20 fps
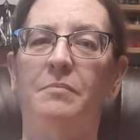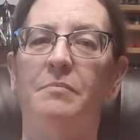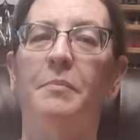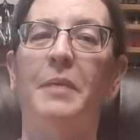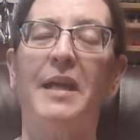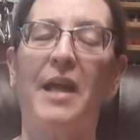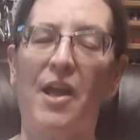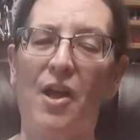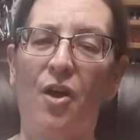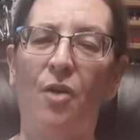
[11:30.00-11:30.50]

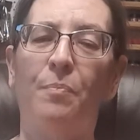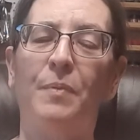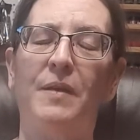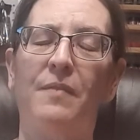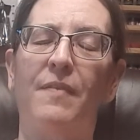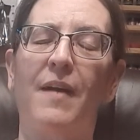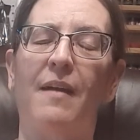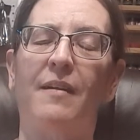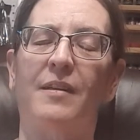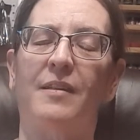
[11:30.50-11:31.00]
But I hope you
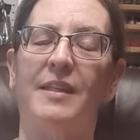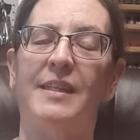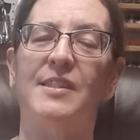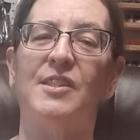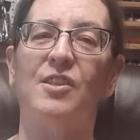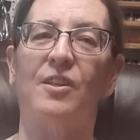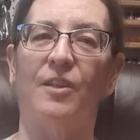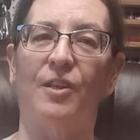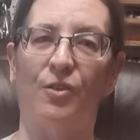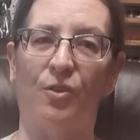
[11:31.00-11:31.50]
found at
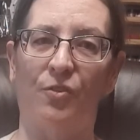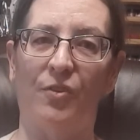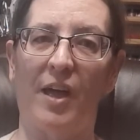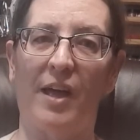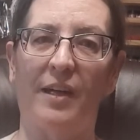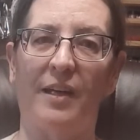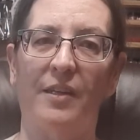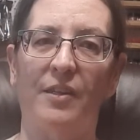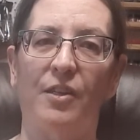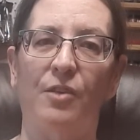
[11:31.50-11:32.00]
least a little
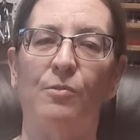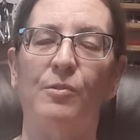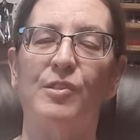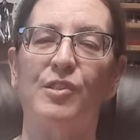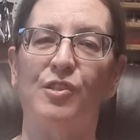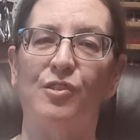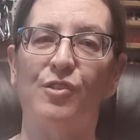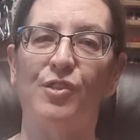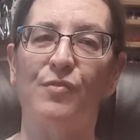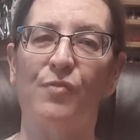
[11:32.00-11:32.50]
nugget that was
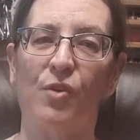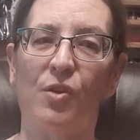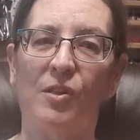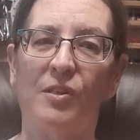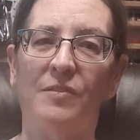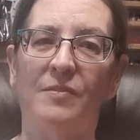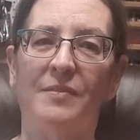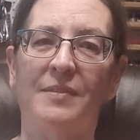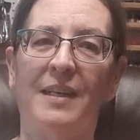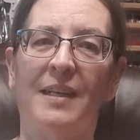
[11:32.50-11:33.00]
useful
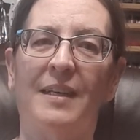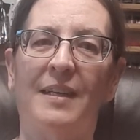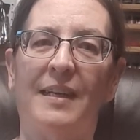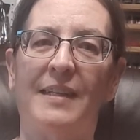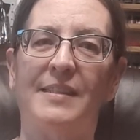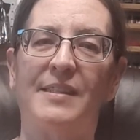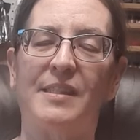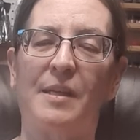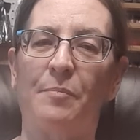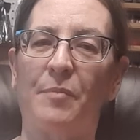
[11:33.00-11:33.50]

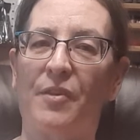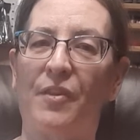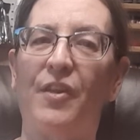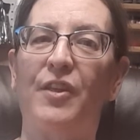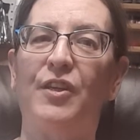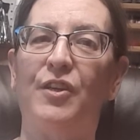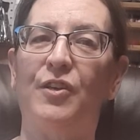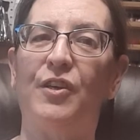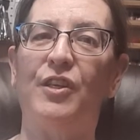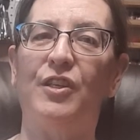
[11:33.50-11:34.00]
and something that
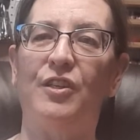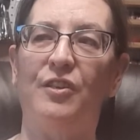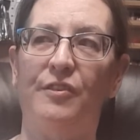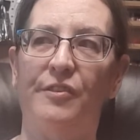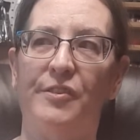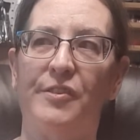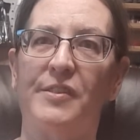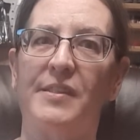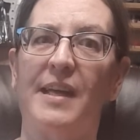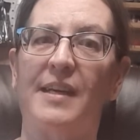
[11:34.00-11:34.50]
you can
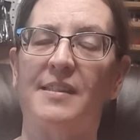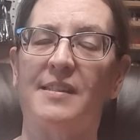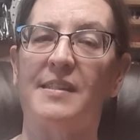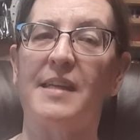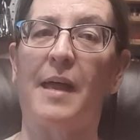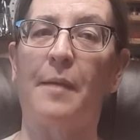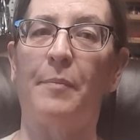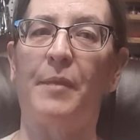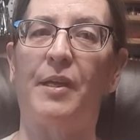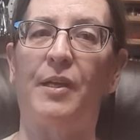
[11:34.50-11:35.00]
use next
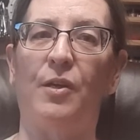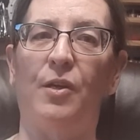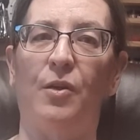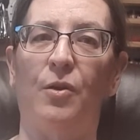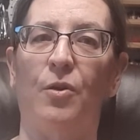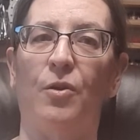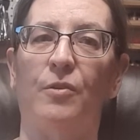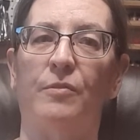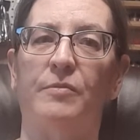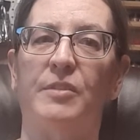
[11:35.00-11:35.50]
time that
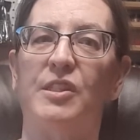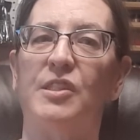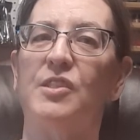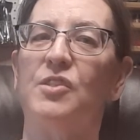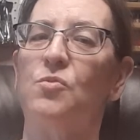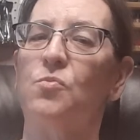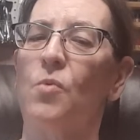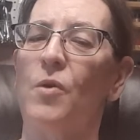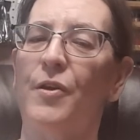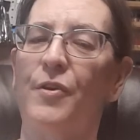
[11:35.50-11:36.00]
you're
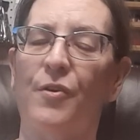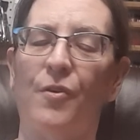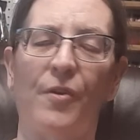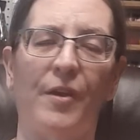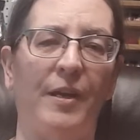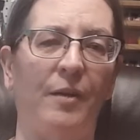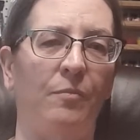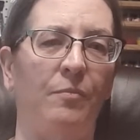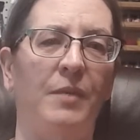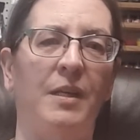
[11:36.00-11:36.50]
just
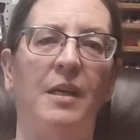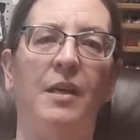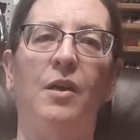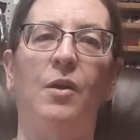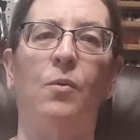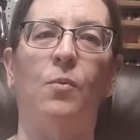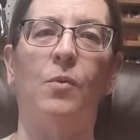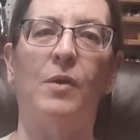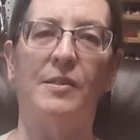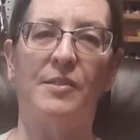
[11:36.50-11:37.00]
wondering
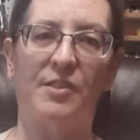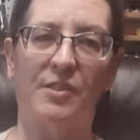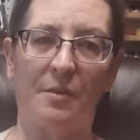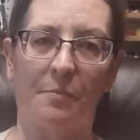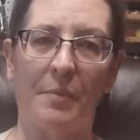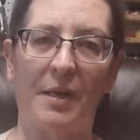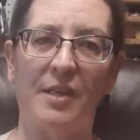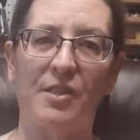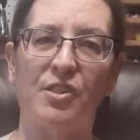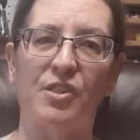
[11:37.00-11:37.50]
what's the
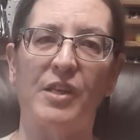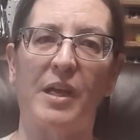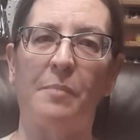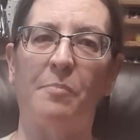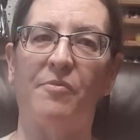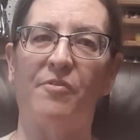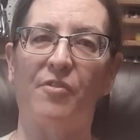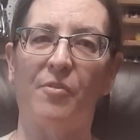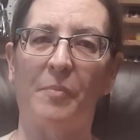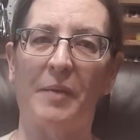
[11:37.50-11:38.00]
best
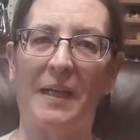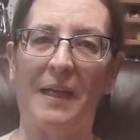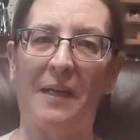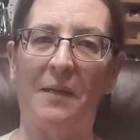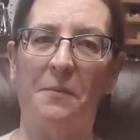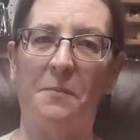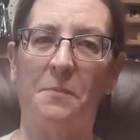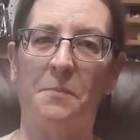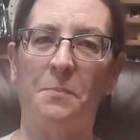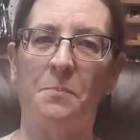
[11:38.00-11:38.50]
shape for me.
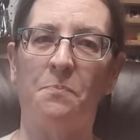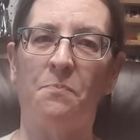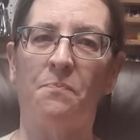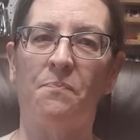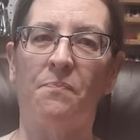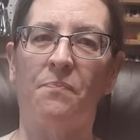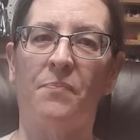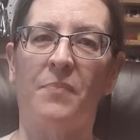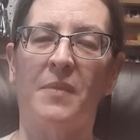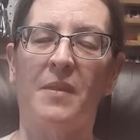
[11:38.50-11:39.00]

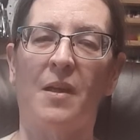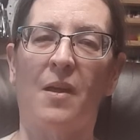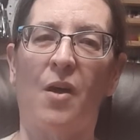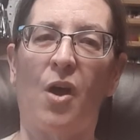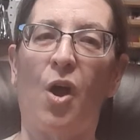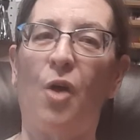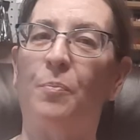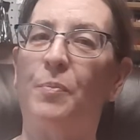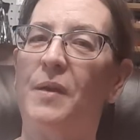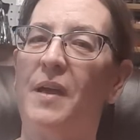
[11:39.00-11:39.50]

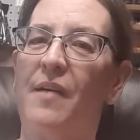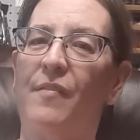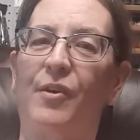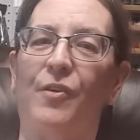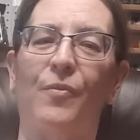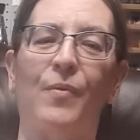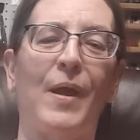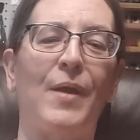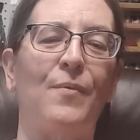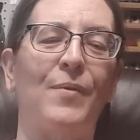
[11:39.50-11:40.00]
Hope you have a
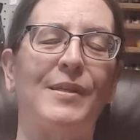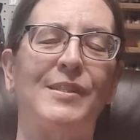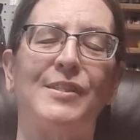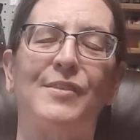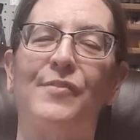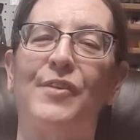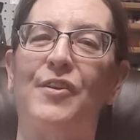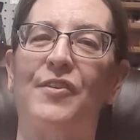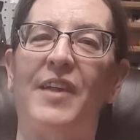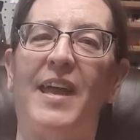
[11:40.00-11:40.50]
great rest
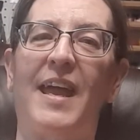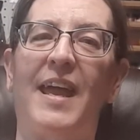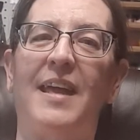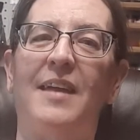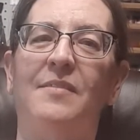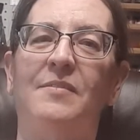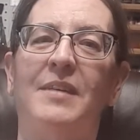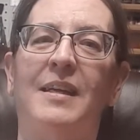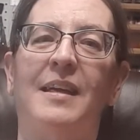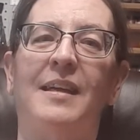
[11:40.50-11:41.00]
of your
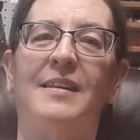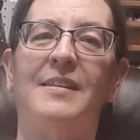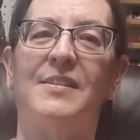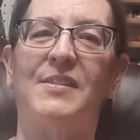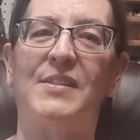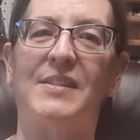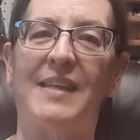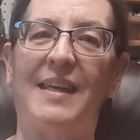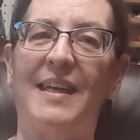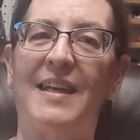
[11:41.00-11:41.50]
day.
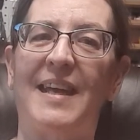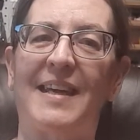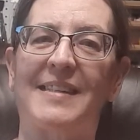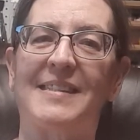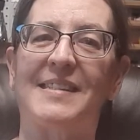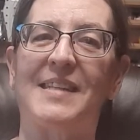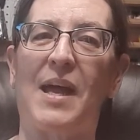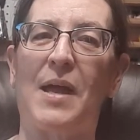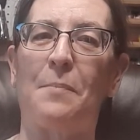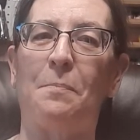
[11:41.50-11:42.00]
See you
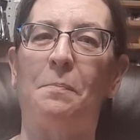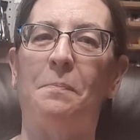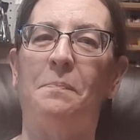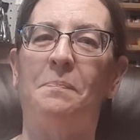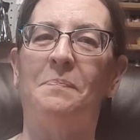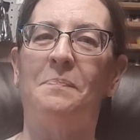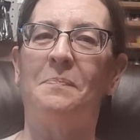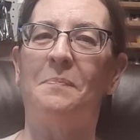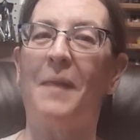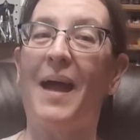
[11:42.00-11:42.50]
next time.
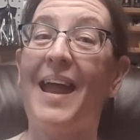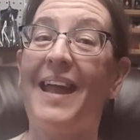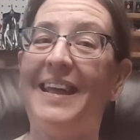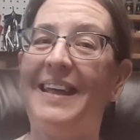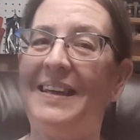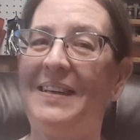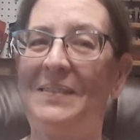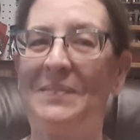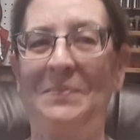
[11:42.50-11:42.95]
Bye.